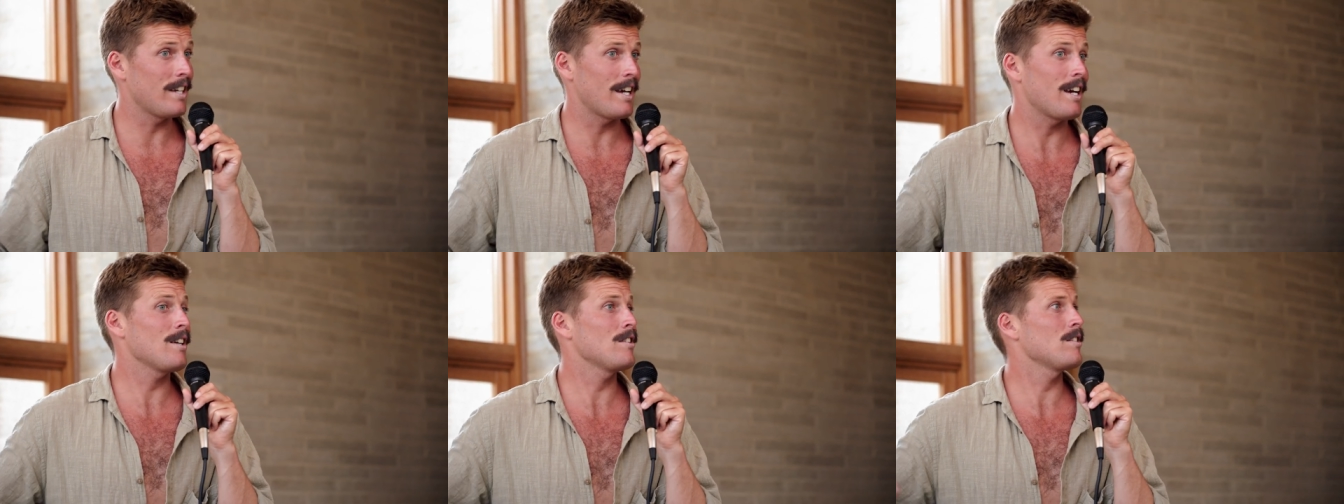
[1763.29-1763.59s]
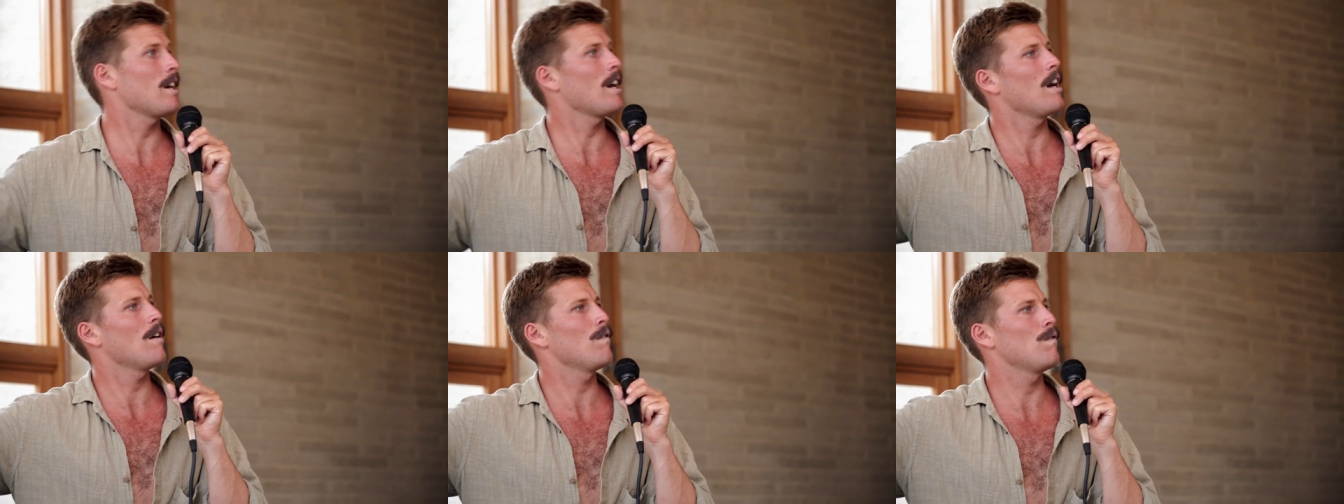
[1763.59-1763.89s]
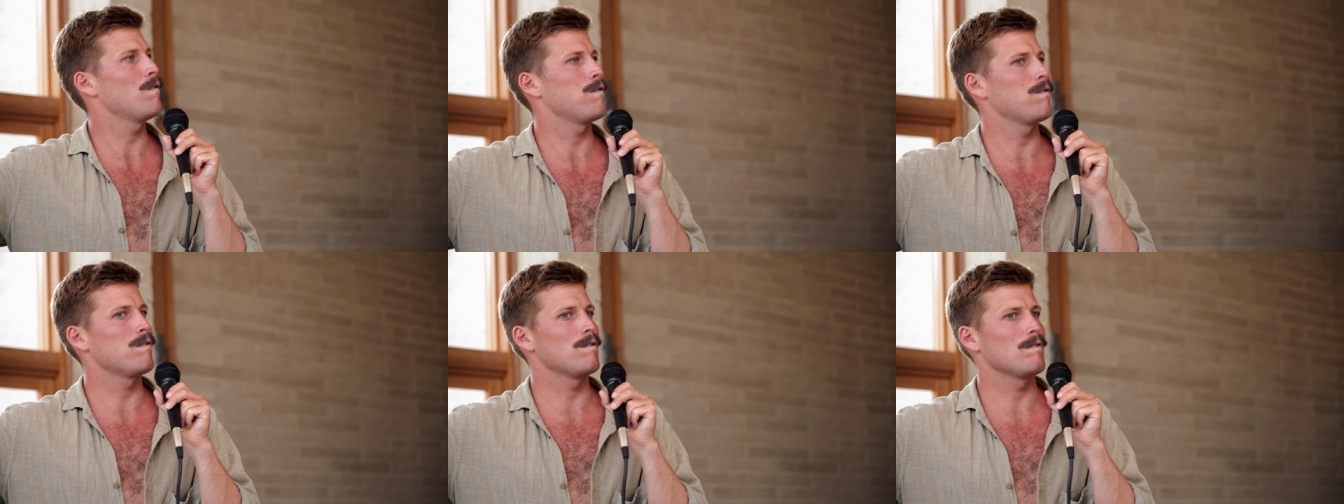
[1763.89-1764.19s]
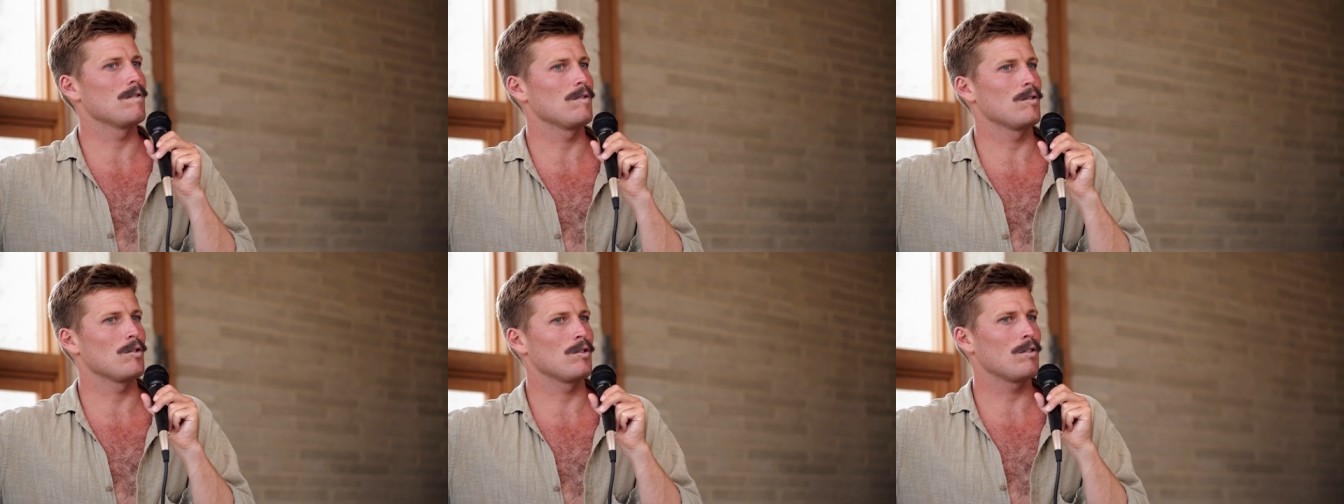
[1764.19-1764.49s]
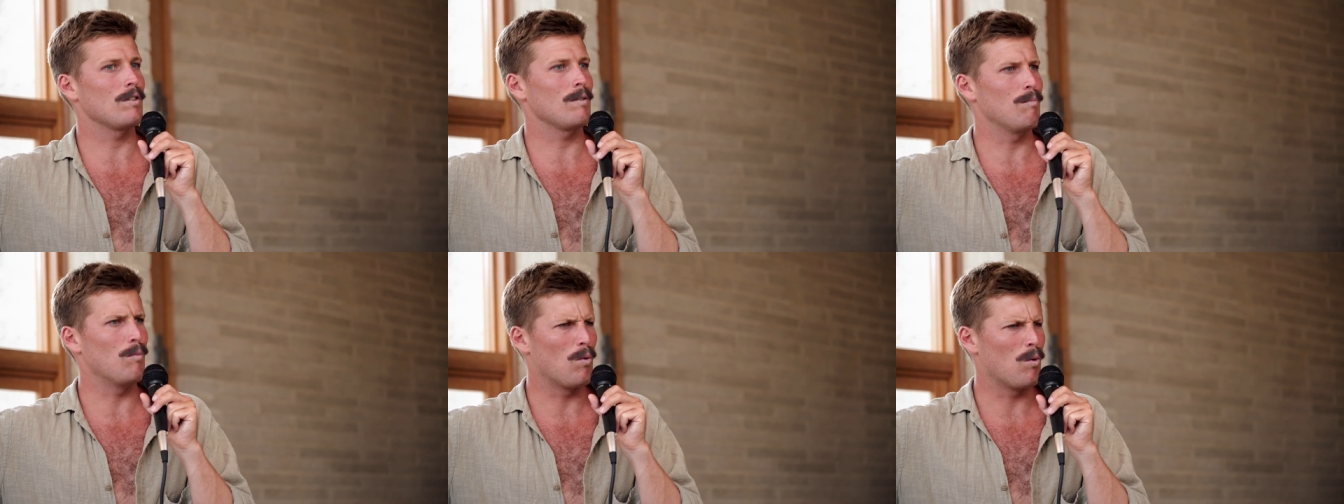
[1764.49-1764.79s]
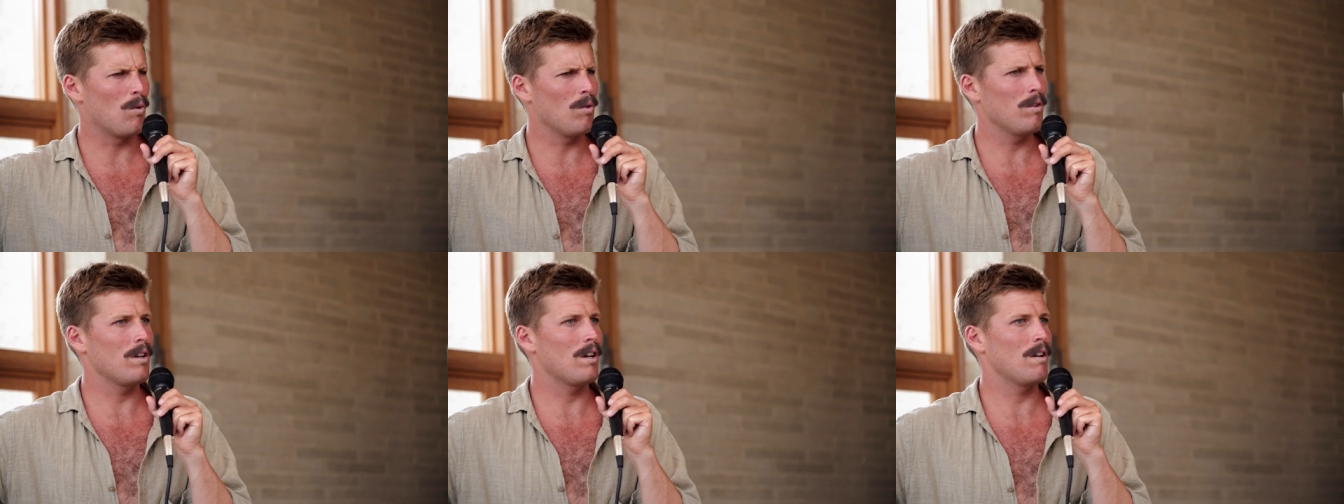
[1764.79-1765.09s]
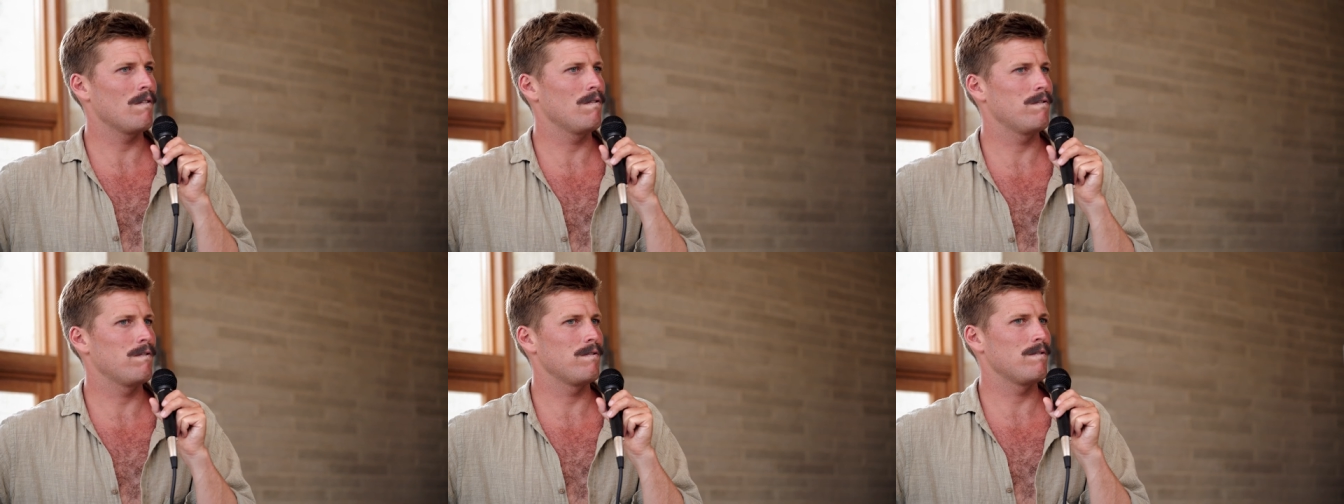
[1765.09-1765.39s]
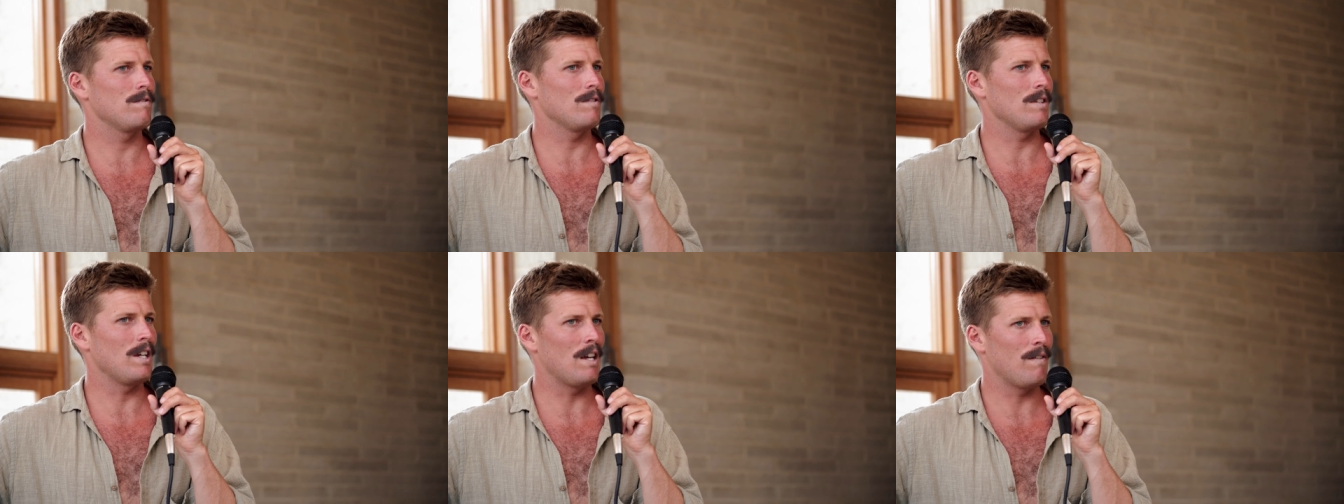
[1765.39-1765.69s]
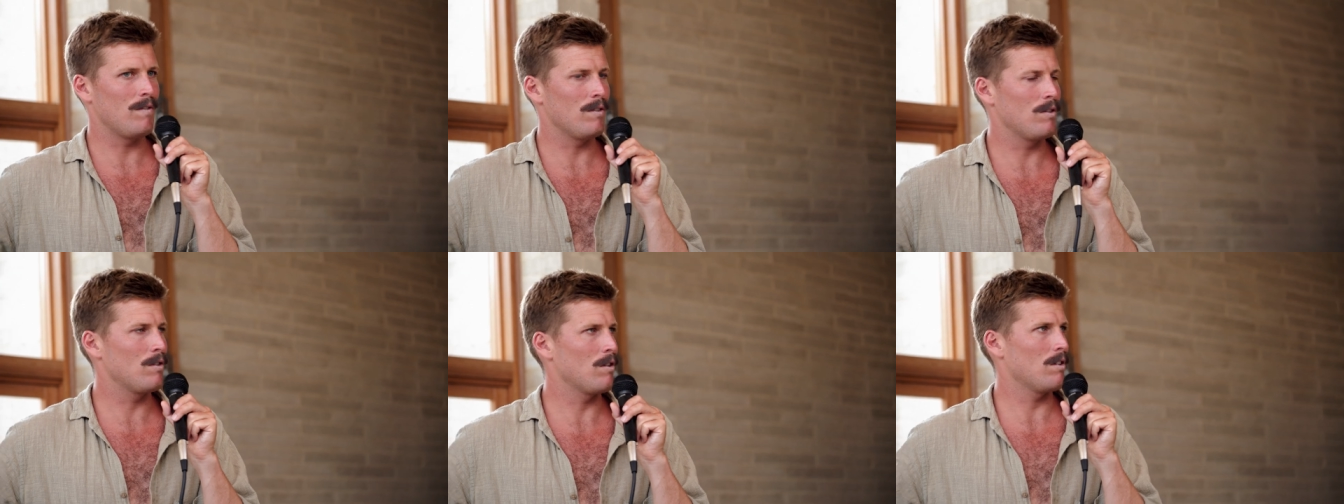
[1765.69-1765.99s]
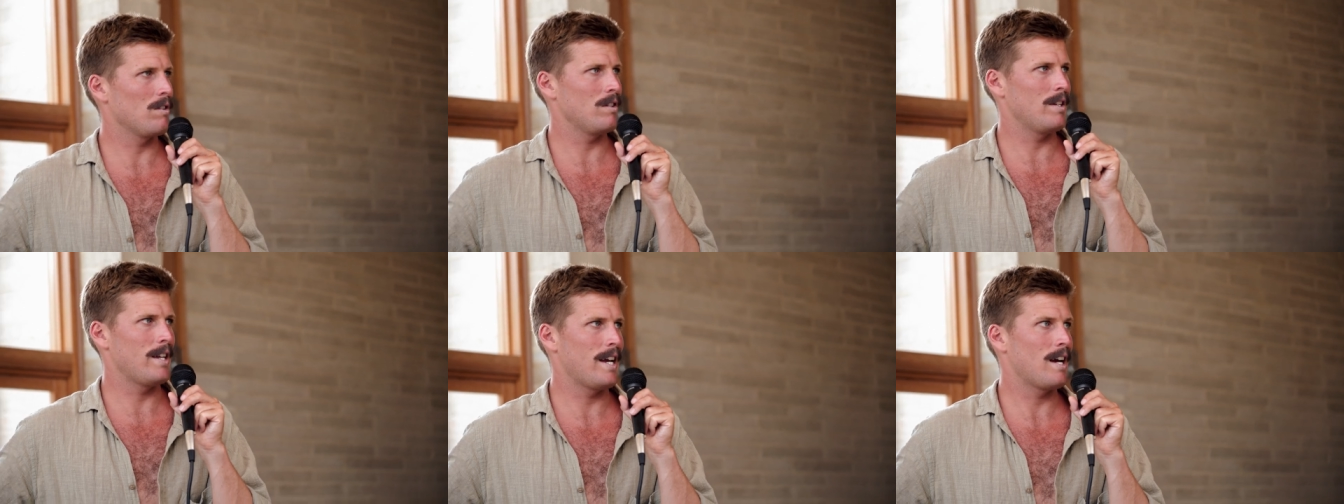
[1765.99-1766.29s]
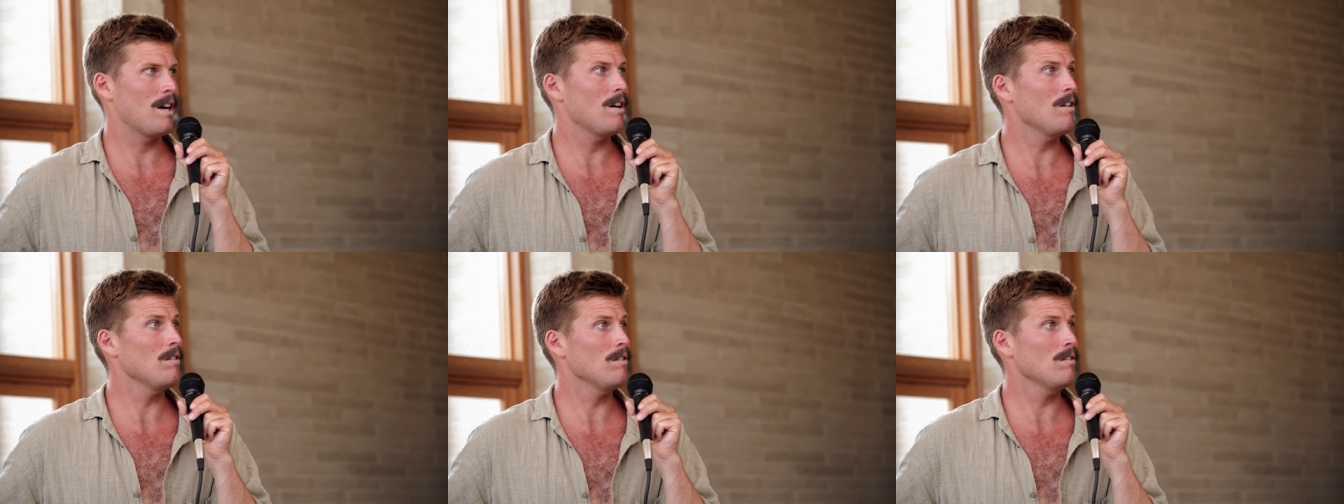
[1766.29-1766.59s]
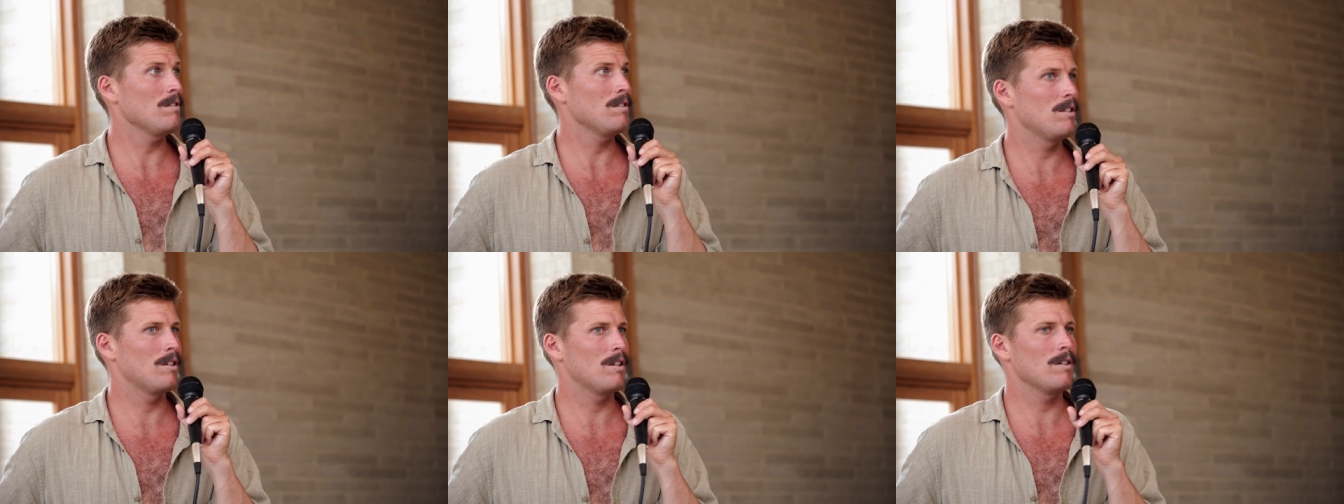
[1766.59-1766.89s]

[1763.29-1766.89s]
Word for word: dare to have more than I've mm. got now? You